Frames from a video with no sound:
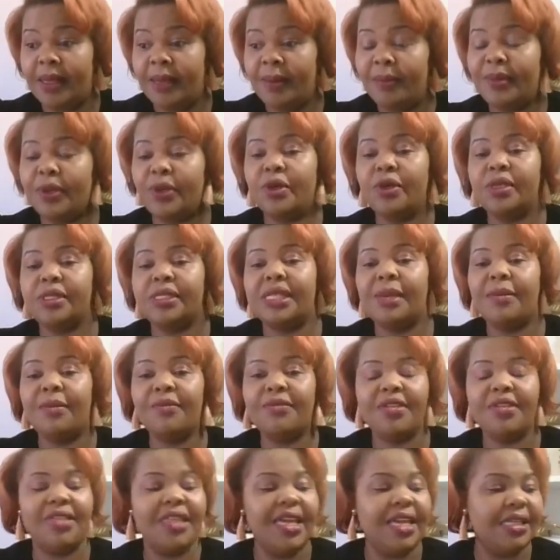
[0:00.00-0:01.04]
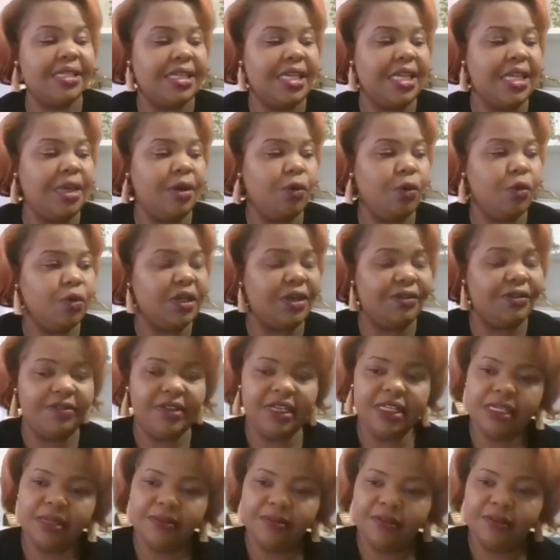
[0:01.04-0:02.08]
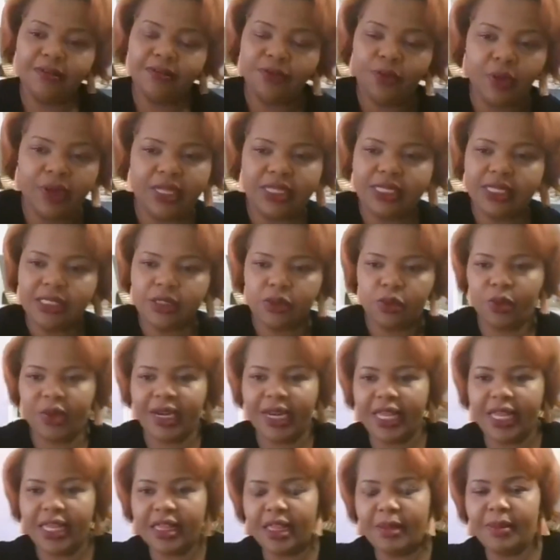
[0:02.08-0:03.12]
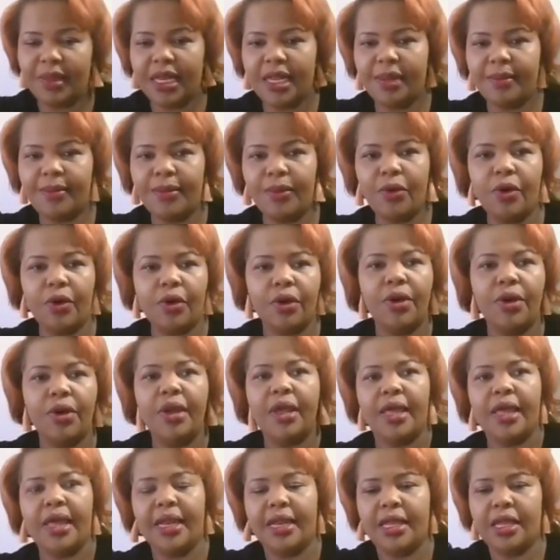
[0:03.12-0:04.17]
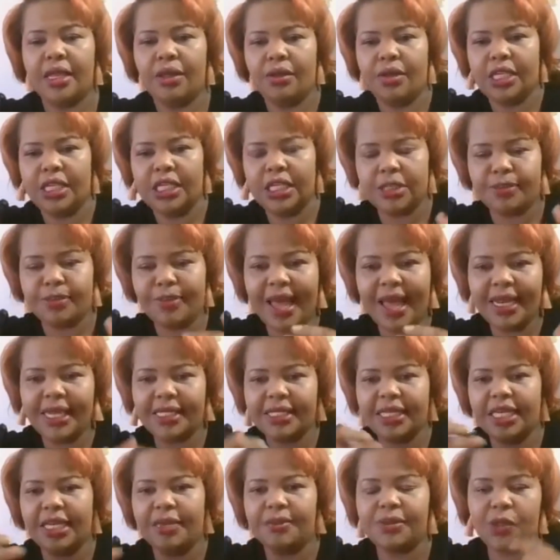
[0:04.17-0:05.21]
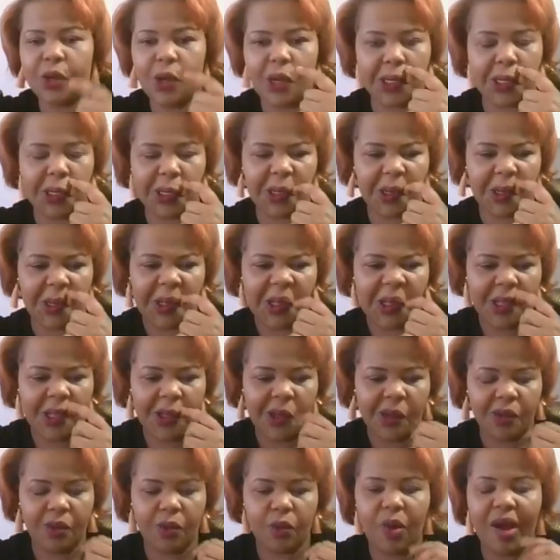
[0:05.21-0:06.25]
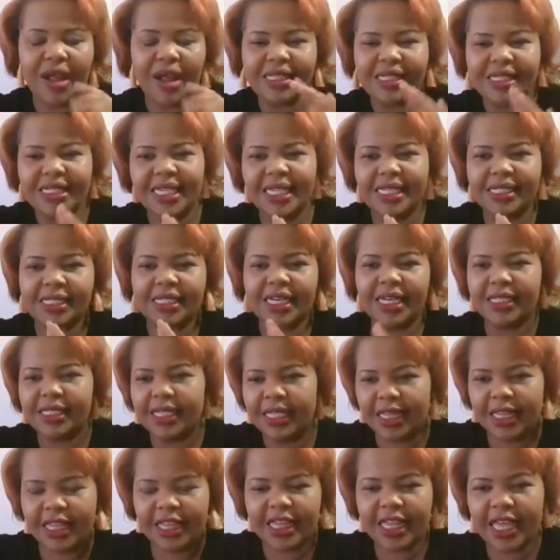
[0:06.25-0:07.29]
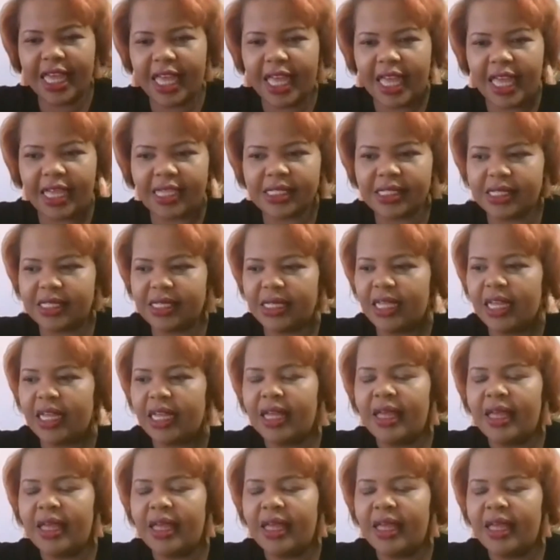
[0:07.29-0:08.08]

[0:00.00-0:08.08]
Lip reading: Because some of the things he would have eaten before, he doesn't want to eat them anymore. And his palate keeps on wanting certain things.